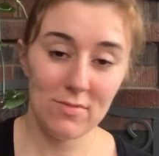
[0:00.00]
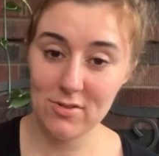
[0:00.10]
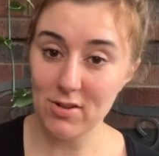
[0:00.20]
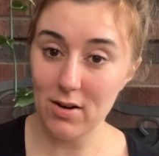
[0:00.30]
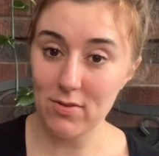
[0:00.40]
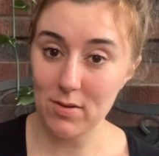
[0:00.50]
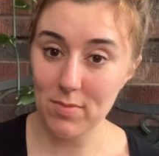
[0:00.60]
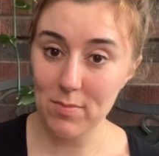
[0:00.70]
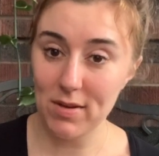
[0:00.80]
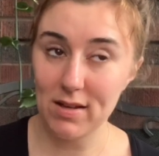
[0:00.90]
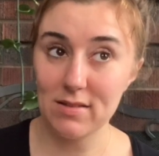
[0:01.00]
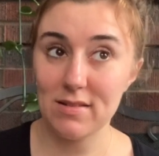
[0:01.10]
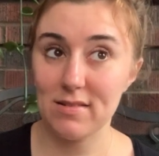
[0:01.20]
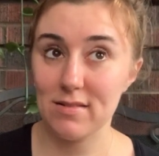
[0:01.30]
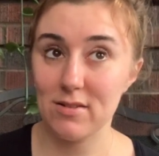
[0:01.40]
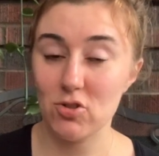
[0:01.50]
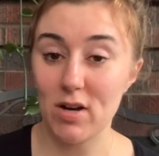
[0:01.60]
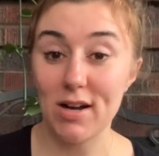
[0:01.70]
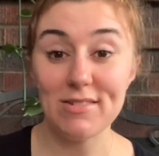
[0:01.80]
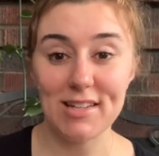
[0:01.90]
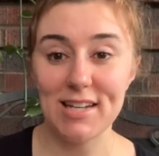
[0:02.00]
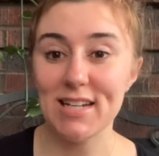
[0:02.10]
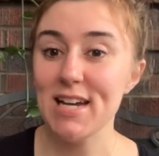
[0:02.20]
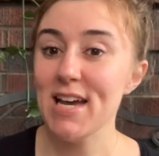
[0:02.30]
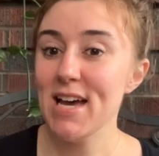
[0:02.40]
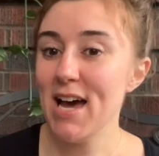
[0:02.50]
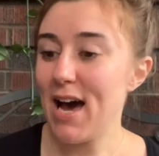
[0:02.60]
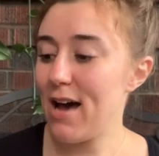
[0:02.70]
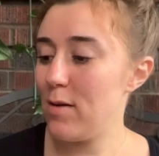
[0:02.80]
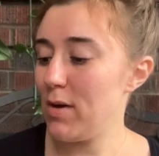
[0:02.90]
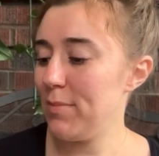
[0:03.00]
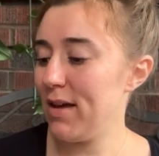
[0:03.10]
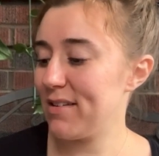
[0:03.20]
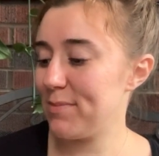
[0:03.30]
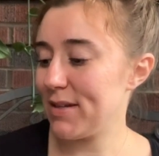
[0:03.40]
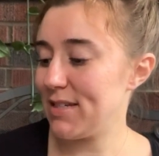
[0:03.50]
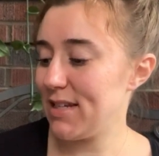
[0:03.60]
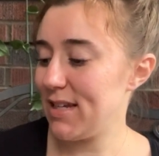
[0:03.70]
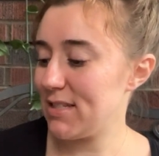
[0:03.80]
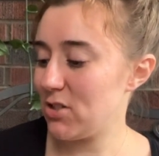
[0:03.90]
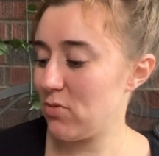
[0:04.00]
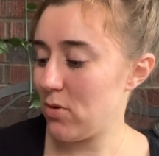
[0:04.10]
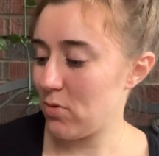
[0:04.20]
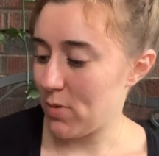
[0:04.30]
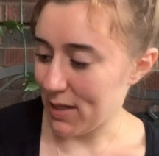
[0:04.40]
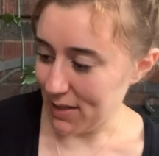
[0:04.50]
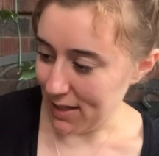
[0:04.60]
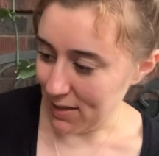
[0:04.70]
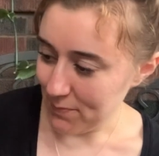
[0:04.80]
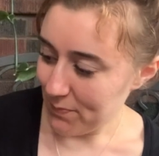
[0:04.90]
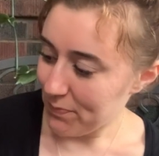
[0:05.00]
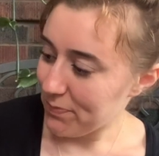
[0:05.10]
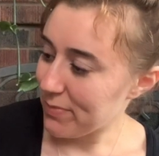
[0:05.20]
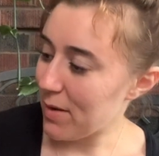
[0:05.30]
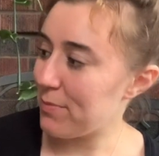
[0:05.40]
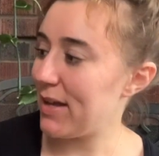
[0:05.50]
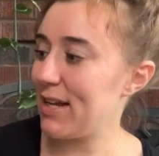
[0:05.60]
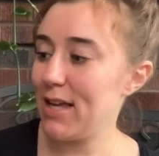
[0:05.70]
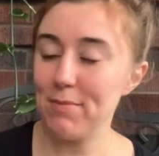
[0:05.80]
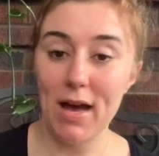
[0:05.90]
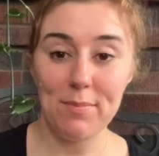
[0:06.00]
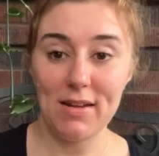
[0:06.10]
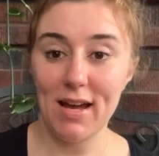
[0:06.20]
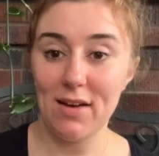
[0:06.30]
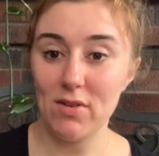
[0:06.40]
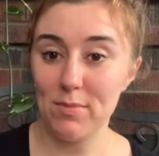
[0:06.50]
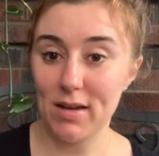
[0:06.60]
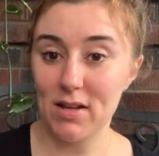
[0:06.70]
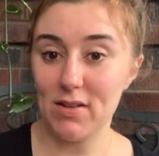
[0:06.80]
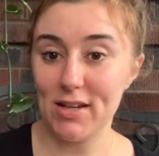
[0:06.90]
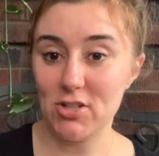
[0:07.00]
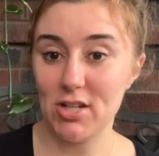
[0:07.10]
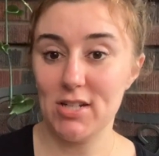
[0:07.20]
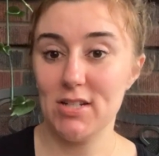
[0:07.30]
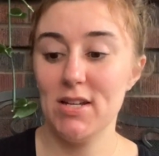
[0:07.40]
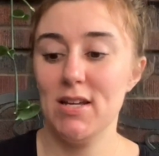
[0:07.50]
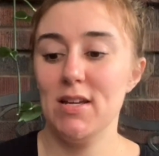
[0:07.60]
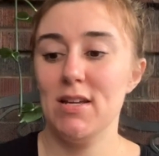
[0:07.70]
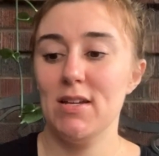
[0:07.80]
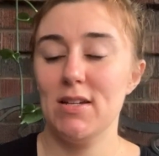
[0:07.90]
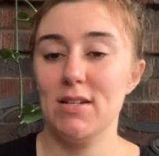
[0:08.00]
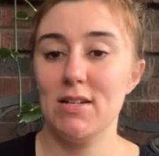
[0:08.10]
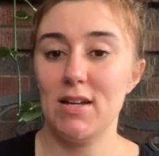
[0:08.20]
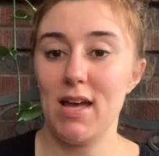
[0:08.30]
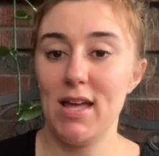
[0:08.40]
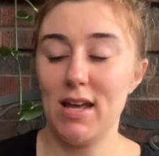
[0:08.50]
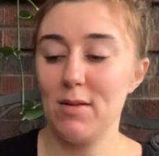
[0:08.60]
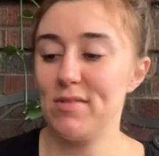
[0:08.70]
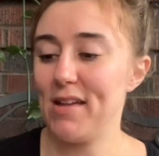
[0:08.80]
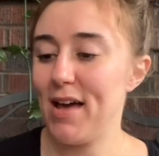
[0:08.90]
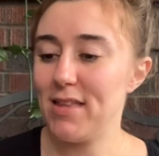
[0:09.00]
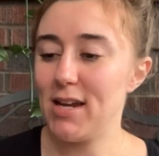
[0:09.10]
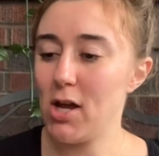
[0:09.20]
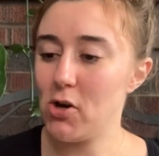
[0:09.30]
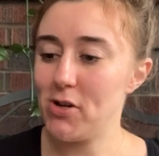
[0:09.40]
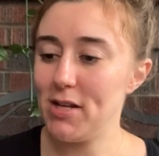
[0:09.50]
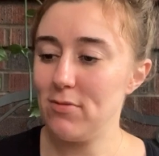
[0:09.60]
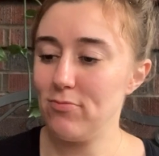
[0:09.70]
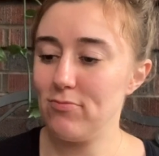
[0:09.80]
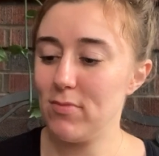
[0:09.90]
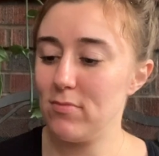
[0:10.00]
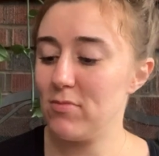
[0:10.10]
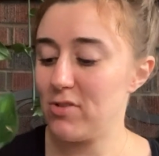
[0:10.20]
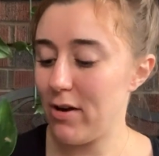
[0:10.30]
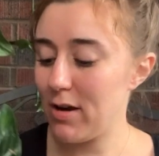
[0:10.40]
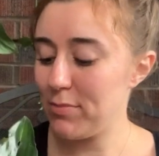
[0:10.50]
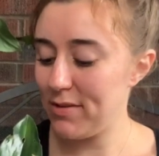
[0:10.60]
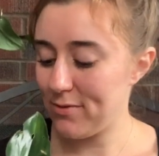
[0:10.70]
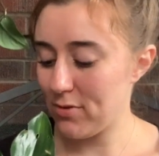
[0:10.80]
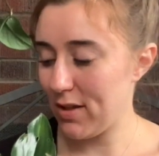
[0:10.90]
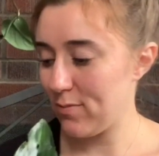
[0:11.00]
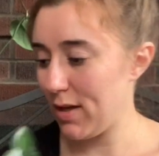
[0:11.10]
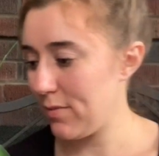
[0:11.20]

Sorry for the beeping, there's a truck outside. I'm not expecting it to grow quickly, but I am happy to have it in my collection, and I'm sad that I heard it. I'm sorry, please forgive me.